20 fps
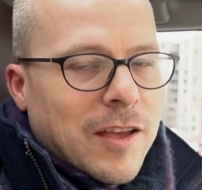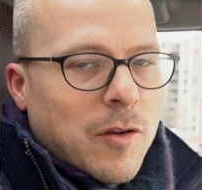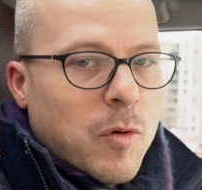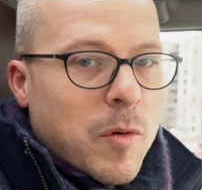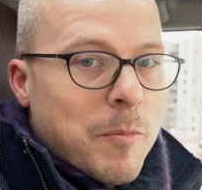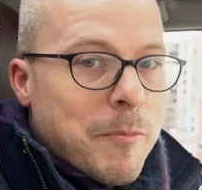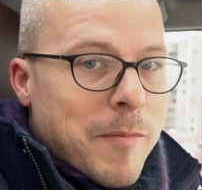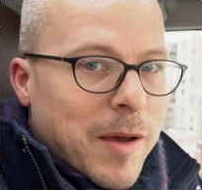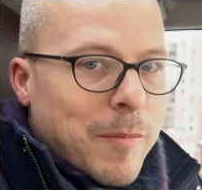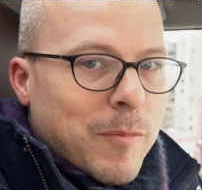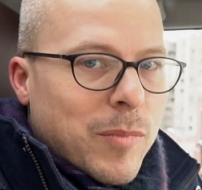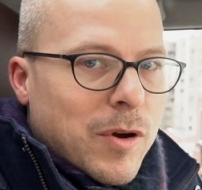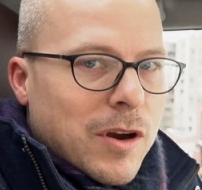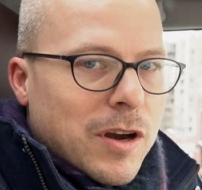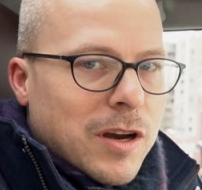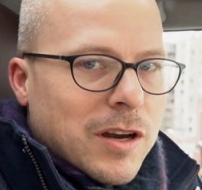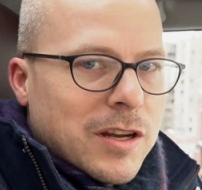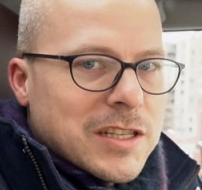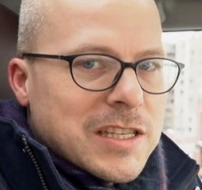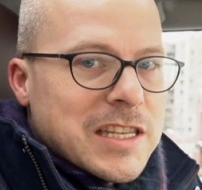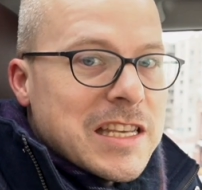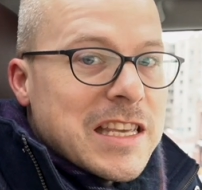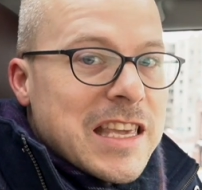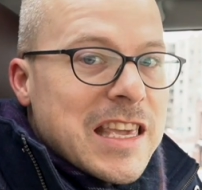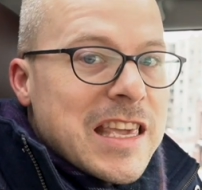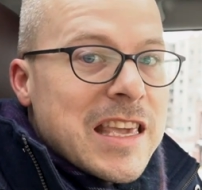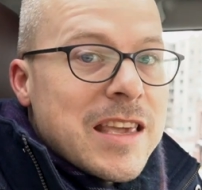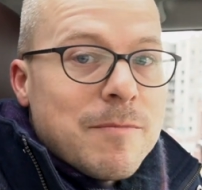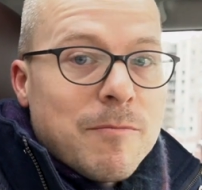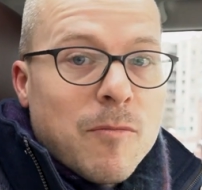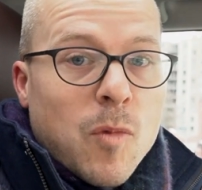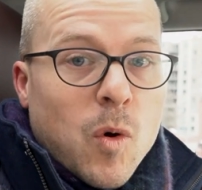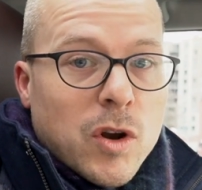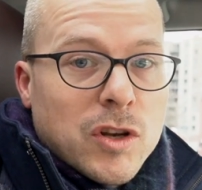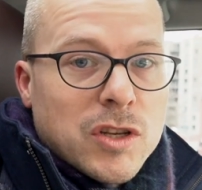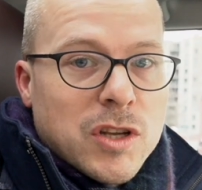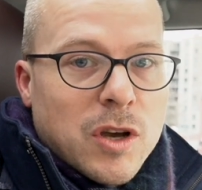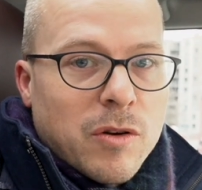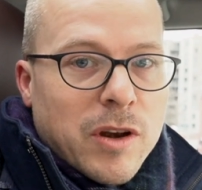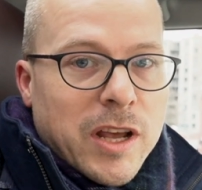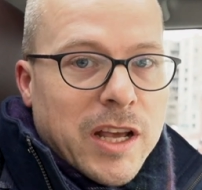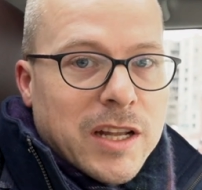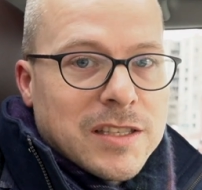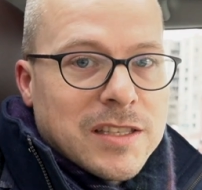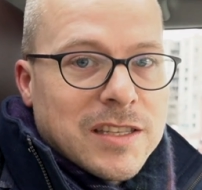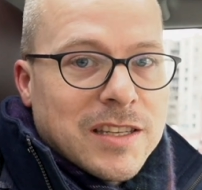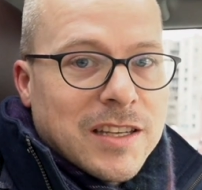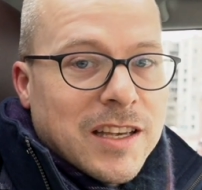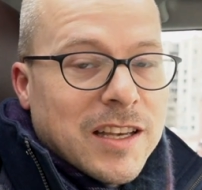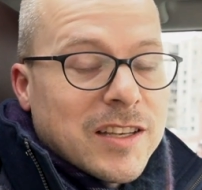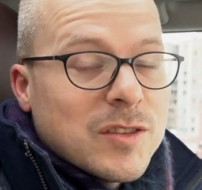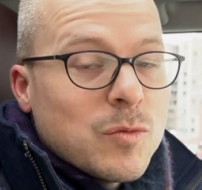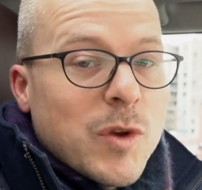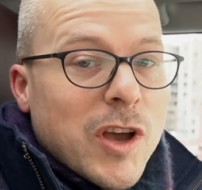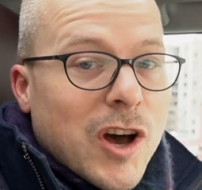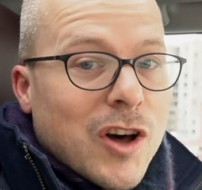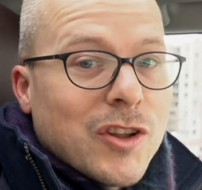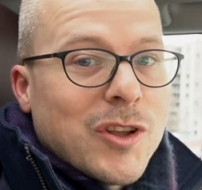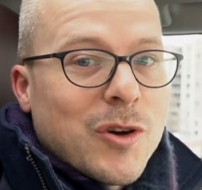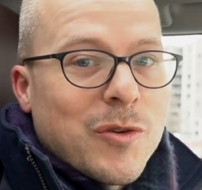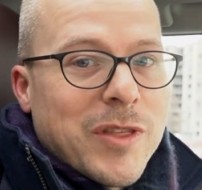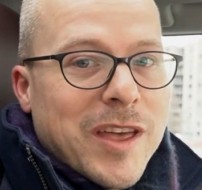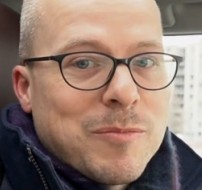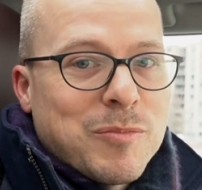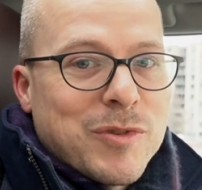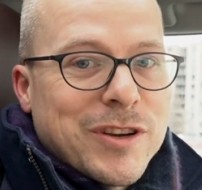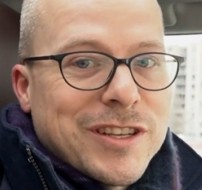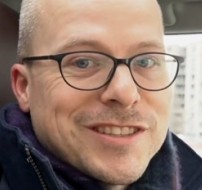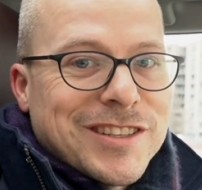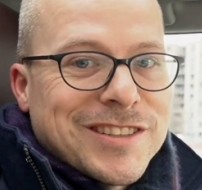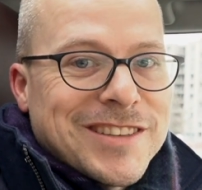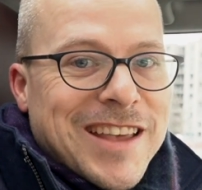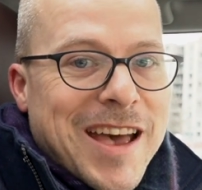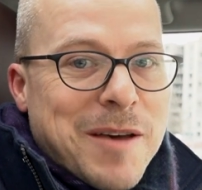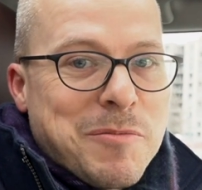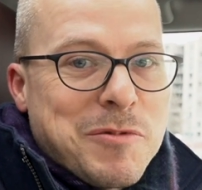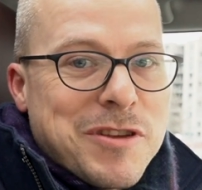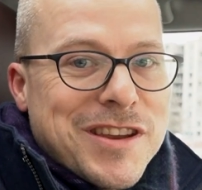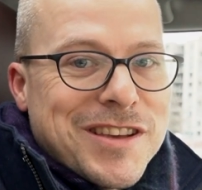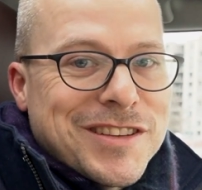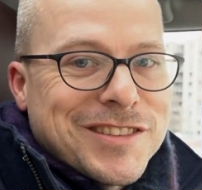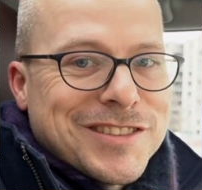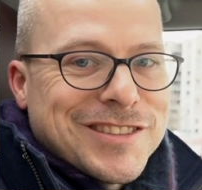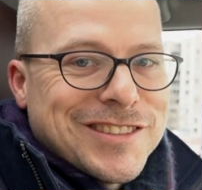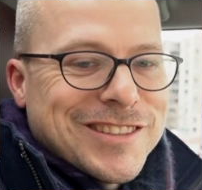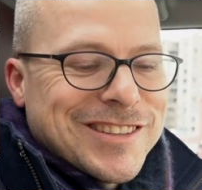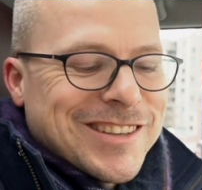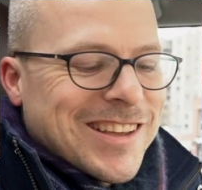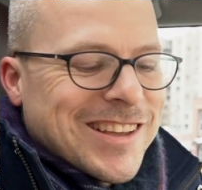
Remember to eat more donuts, because we all know that brings us happiness.